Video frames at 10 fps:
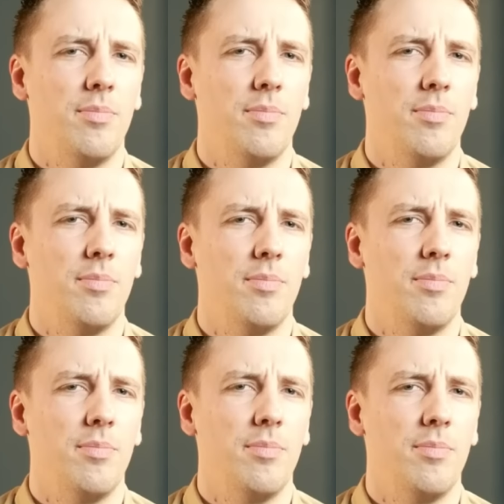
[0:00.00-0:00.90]

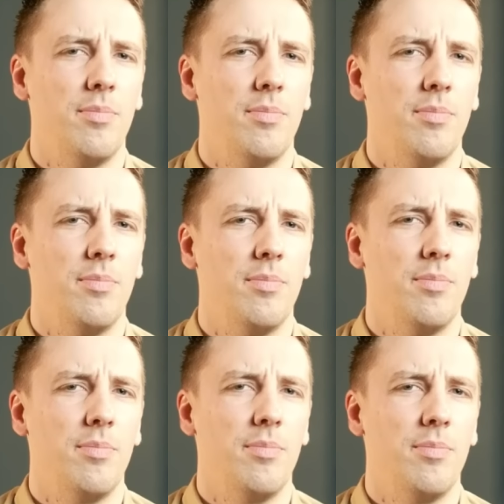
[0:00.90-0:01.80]

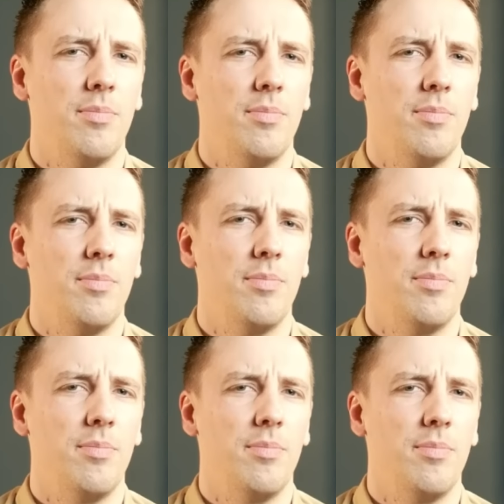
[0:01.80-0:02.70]

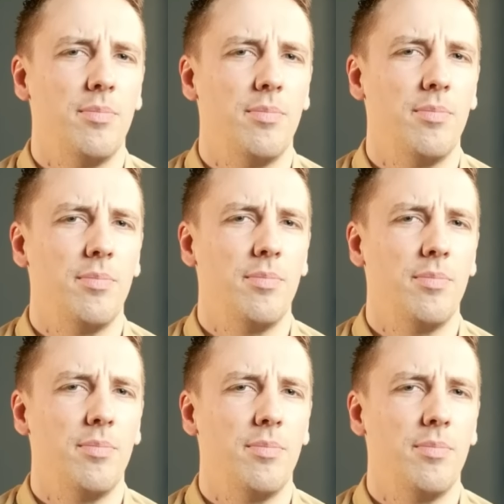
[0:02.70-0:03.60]

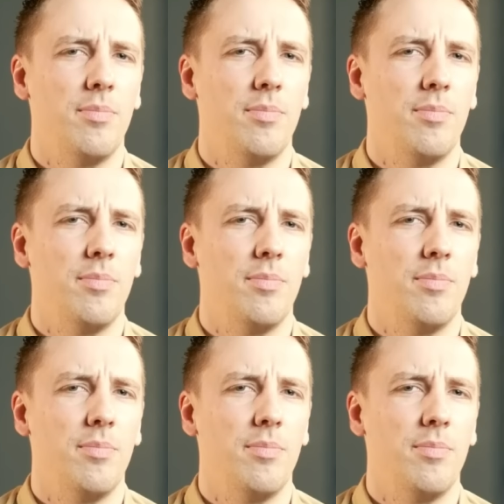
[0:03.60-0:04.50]

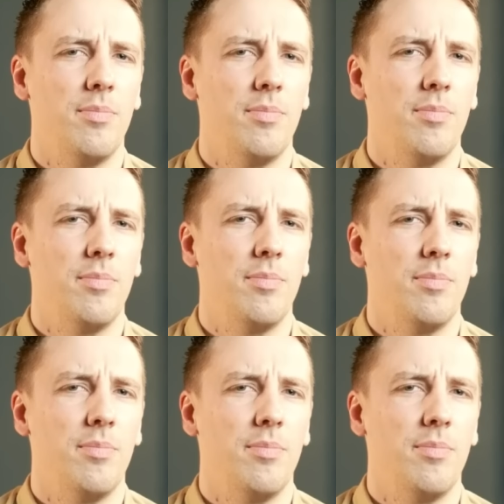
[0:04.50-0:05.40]

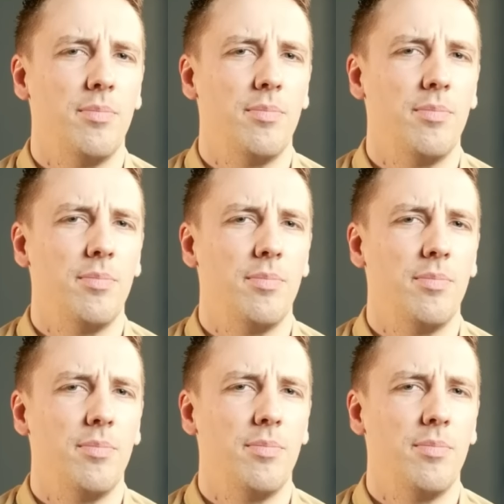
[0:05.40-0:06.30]

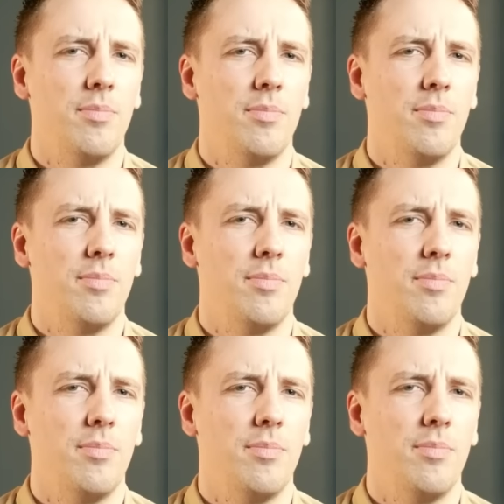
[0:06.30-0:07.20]

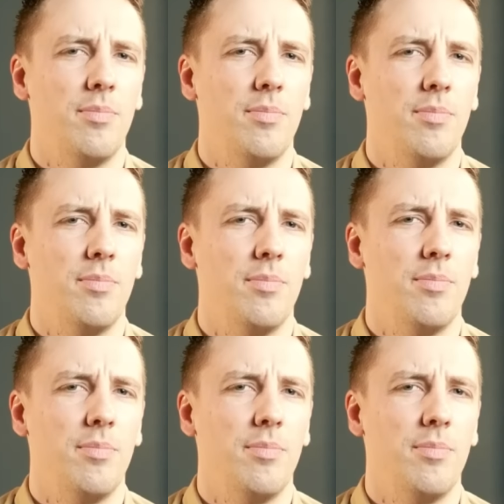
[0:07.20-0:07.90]
No words are spoken by the person on screen.